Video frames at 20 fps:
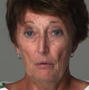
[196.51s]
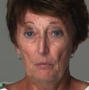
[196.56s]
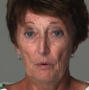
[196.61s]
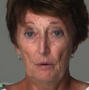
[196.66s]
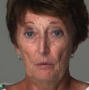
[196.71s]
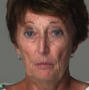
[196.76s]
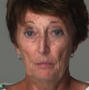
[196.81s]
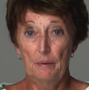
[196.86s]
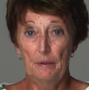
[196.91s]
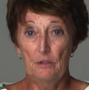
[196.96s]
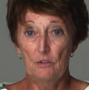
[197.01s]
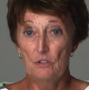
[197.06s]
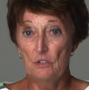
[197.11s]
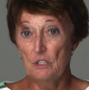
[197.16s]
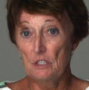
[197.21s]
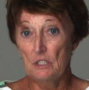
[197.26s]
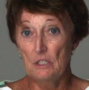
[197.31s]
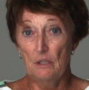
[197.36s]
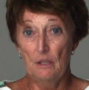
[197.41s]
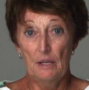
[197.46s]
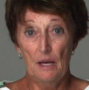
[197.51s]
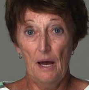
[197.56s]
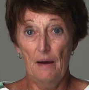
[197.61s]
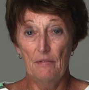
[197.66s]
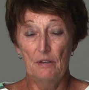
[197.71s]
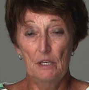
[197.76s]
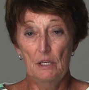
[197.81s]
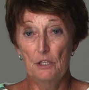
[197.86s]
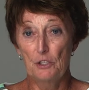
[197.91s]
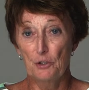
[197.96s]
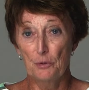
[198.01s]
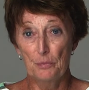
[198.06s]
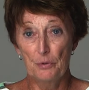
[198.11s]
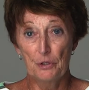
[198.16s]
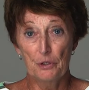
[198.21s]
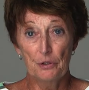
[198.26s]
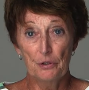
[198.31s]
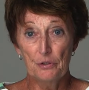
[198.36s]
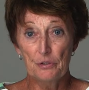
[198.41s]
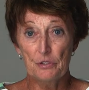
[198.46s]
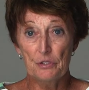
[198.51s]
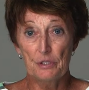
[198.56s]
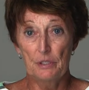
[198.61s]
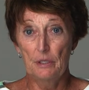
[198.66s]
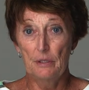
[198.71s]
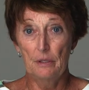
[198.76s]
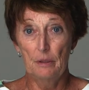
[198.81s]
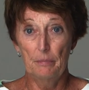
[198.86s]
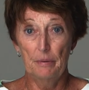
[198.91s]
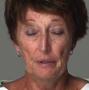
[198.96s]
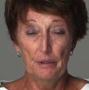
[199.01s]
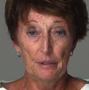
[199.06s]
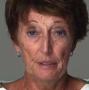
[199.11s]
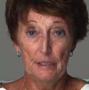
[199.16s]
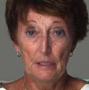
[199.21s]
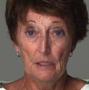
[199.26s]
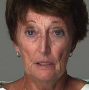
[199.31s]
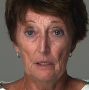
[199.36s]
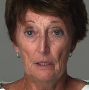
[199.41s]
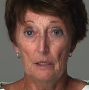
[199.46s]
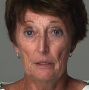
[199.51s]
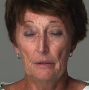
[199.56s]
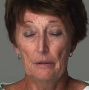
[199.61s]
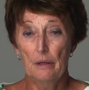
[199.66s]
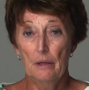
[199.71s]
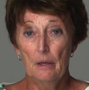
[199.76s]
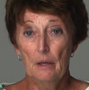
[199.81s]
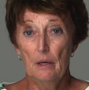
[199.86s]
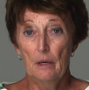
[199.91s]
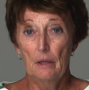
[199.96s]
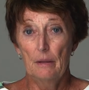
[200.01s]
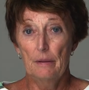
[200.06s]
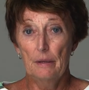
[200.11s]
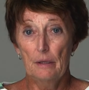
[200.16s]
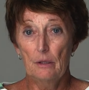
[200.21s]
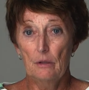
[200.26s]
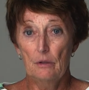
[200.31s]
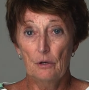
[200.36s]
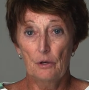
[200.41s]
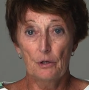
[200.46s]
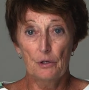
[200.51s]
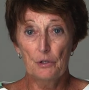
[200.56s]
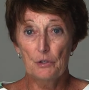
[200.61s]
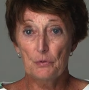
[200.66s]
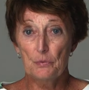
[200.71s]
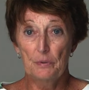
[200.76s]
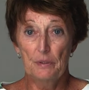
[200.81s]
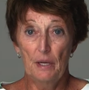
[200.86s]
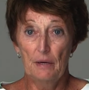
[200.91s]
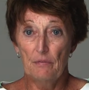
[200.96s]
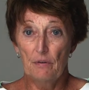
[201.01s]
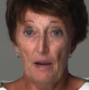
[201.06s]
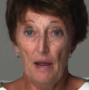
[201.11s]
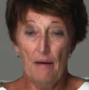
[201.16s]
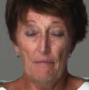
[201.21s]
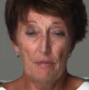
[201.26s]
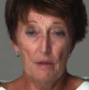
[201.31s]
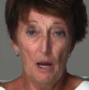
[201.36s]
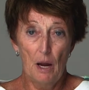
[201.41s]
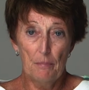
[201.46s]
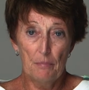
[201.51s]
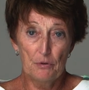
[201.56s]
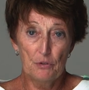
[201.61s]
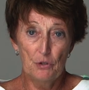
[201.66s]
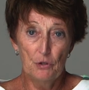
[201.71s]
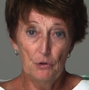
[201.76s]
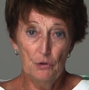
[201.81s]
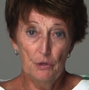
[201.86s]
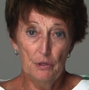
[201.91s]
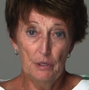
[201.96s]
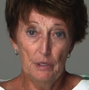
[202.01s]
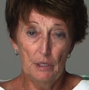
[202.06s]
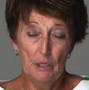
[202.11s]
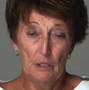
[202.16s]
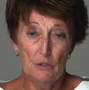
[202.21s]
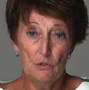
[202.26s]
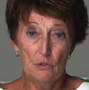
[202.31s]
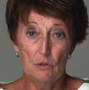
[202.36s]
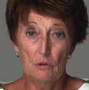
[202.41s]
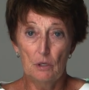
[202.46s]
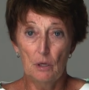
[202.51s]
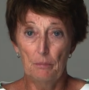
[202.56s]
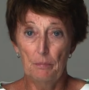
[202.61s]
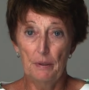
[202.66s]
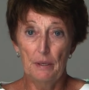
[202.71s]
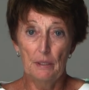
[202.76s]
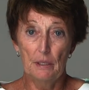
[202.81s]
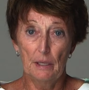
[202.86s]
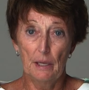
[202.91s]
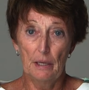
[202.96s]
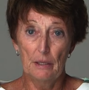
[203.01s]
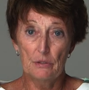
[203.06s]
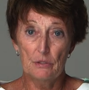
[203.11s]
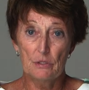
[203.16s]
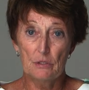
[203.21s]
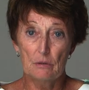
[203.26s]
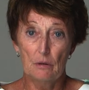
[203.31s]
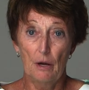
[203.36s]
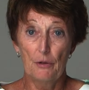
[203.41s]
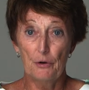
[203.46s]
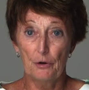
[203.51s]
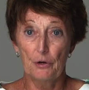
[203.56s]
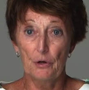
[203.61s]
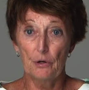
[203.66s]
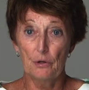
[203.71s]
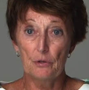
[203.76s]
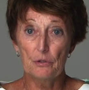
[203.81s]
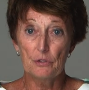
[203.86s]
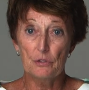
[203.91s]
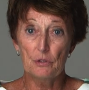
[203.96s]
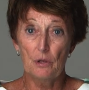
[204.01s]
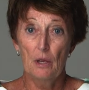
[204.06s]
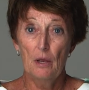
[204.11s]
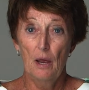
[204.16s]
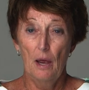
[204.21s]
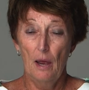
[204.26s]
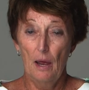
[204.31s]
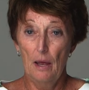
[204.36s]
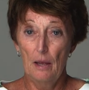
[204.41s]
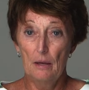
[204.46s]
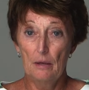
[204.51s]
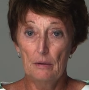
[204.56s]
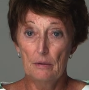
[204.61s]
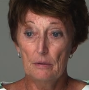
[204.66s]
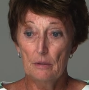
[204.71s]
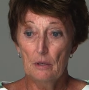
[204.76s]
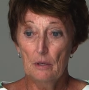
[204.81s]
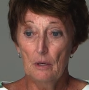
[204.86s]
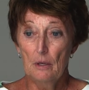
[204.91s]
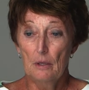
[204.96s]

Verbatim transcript: We would be still having intramurals in the building, and the, the girls would never have the opportunity to compete against other girls and,